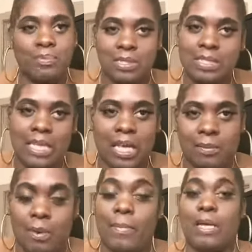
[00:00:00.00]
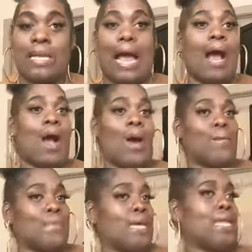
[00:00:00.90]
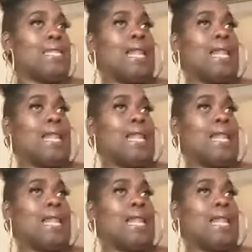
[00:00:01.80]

stick them up, but no, me.